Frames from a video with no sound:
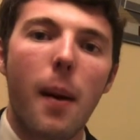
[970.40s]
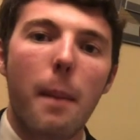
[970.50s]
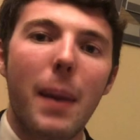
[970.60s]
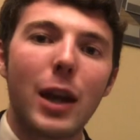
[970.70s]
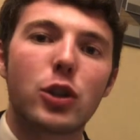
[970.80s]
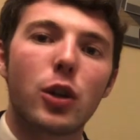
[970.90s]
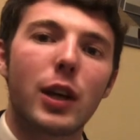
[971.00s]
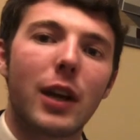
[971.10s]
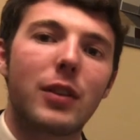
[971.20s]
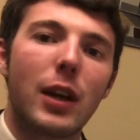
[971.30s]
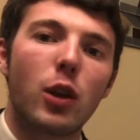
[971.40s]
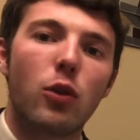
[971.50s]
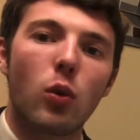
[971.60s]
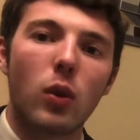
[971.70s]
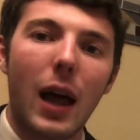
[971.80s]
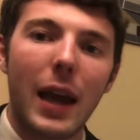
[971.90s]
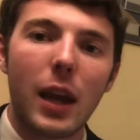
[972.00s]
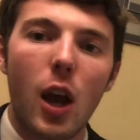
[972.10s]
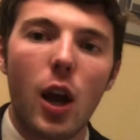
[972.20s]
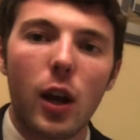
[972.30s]
Make sure to continue to
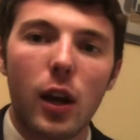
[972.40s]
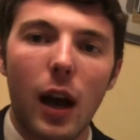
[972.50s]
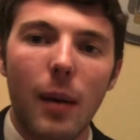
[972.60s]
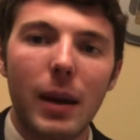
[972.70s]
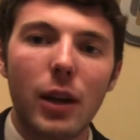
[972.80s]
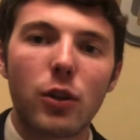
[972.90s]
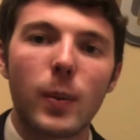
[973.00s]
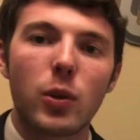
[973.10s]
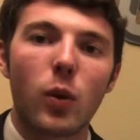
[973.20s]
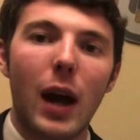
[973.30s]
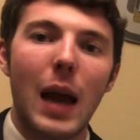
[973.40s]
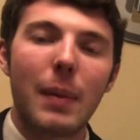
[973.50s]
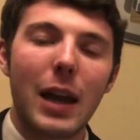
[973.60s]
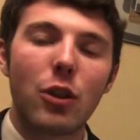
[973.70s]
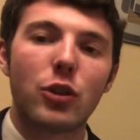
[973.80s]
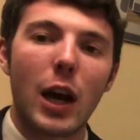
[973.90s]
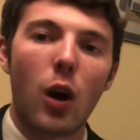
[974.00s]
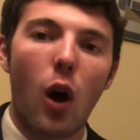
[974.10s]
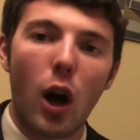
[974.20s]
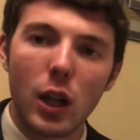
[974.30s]
like, comment, subscribe, and
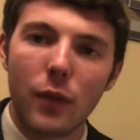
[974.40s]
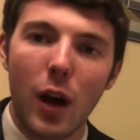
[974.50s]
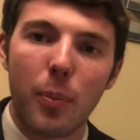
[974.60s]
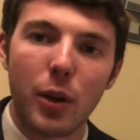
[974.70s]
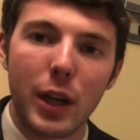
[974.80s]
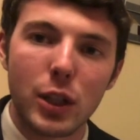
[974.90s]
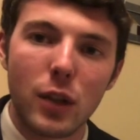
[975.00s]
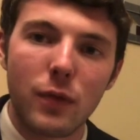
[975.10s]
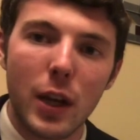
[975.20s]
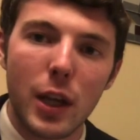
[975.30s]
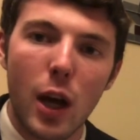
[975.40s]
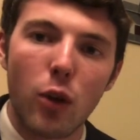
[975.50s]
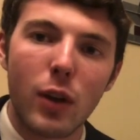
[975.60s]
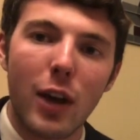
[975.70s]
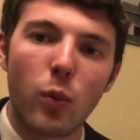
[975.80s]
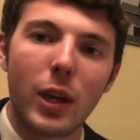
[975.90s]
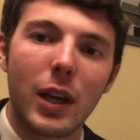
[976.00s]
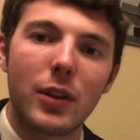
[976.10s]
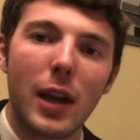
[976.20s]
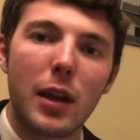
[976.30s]
share all of our prediction videos as we
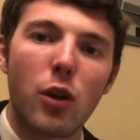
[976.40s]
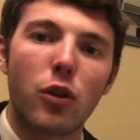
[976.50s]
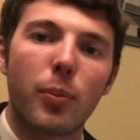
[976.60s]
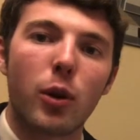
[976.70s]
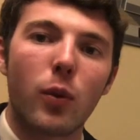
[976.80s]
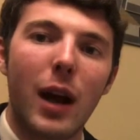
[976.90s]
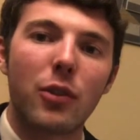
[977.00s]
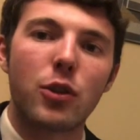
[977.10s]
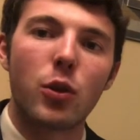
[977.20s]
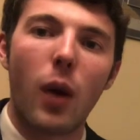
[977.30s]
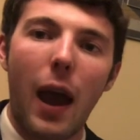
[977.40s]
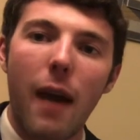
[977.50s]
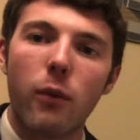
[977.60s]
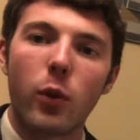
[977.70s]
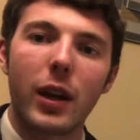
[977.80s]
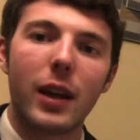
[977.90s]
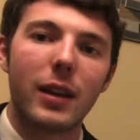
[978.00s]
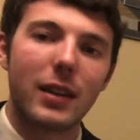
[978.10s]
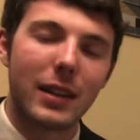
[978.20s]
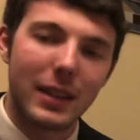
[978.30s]
continue to progress through every
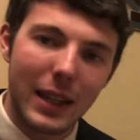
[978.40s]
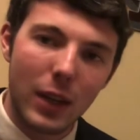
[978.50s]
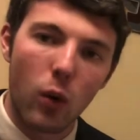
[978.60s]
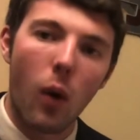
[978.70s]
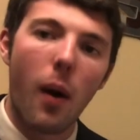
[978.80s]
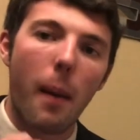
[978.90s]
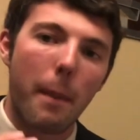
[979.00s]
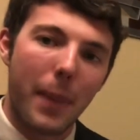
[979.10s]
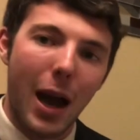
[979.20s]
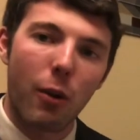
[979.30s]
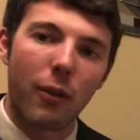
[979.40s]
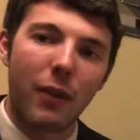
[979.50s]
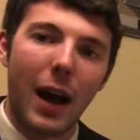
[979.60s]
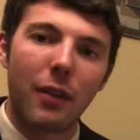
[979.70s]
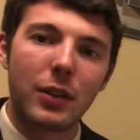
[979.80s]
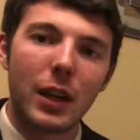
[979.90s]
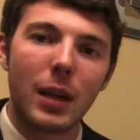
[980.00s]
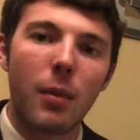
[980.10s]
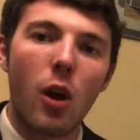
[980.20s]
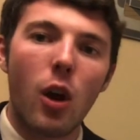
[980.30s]
single Power 5
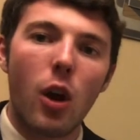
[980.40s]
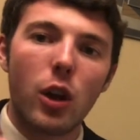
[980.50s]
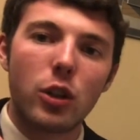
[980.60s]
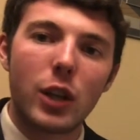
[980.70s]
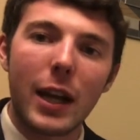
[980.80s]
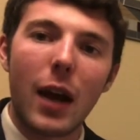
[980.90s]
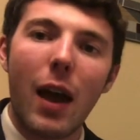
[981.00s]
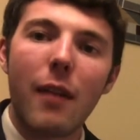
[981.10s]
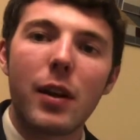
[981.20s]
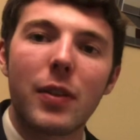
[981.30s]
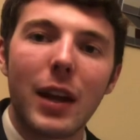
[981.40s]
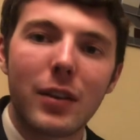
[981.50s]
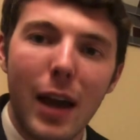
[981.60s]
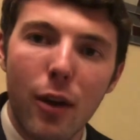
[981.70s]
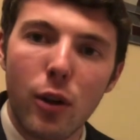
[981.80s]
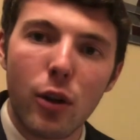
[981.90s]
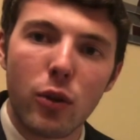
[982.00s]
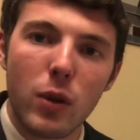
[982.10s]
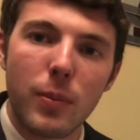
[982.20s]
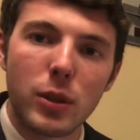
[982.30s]
team. Check out everything down in our
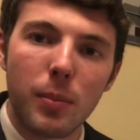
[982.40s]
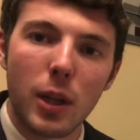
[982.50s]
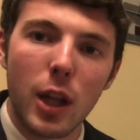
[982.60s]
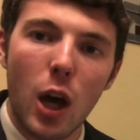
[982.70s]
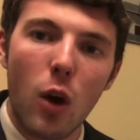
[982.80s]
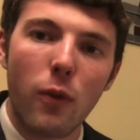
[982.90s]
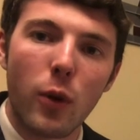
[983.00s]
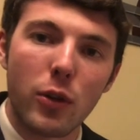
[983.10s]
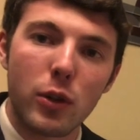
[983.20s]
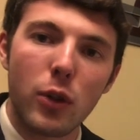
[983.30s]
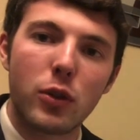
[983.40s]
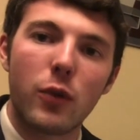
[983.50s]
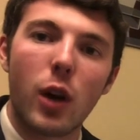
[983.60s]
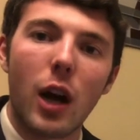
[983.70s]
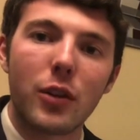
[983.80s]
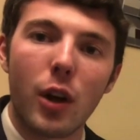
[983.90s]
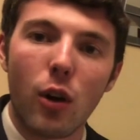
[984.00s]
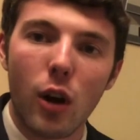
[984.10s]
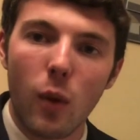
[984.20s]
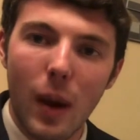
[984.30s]
description below for exclusive content
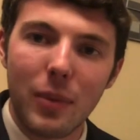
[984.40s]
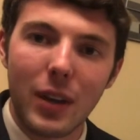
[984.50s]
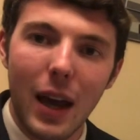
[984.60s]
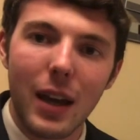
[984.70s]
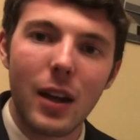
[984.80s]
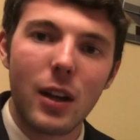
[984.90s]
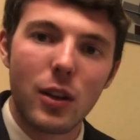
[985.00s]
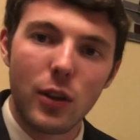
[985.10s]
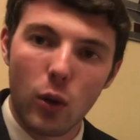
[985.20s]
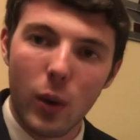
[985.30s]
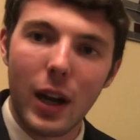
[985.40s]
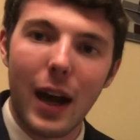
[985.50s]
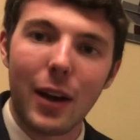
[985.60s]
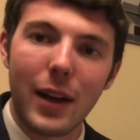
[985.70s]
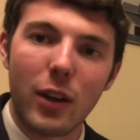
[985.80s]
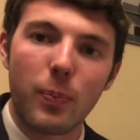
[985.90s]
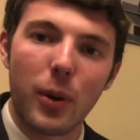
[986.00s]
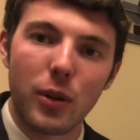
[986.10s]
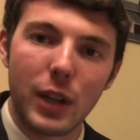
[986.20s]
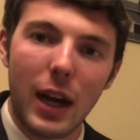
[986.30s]
on our website,
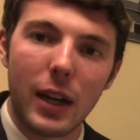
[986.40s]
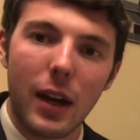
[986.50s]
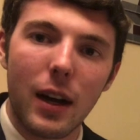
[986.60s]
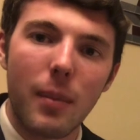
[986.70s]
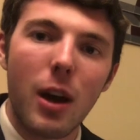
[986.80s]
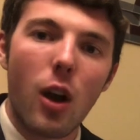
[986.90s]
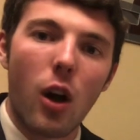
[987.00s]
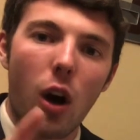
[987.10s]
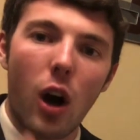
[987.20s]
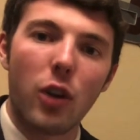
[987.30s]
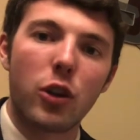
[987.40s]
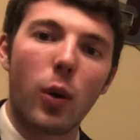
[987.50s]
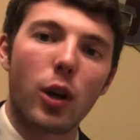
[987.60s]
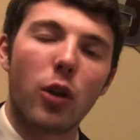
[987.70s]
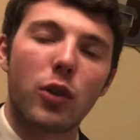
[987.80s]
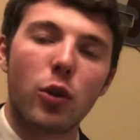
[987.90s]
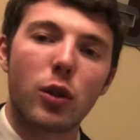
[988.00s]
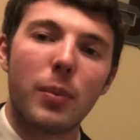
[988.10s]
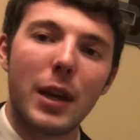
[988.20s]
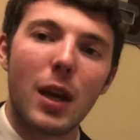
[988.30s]
thegridironexpert.com, also on our social
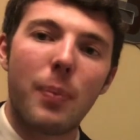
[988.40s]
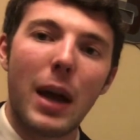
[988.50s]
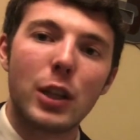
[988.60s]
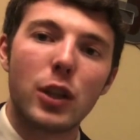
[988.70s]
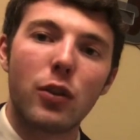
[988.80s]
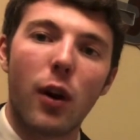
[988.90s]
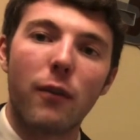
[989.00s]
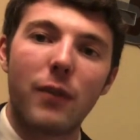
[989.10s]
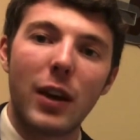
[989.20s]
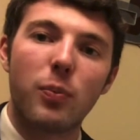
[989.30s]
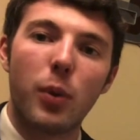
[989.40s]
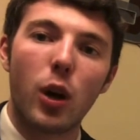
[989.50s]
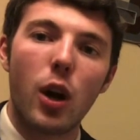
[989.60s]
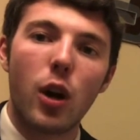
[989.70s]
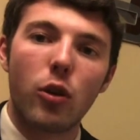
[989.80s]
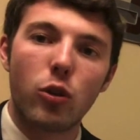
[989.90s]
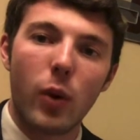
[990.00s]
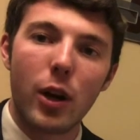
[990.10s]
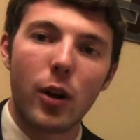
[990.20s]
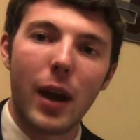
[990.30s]
media pages on Facebook,
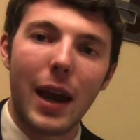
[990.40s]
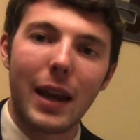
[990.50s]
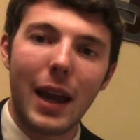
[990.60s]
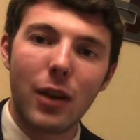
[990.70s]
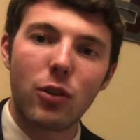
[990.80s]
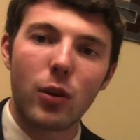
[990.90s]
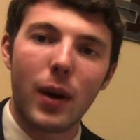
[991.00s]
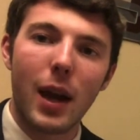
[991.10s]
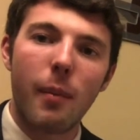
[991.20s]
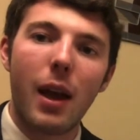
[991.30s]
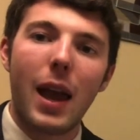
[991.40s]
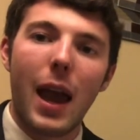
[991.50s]
Twitter, and Instagram.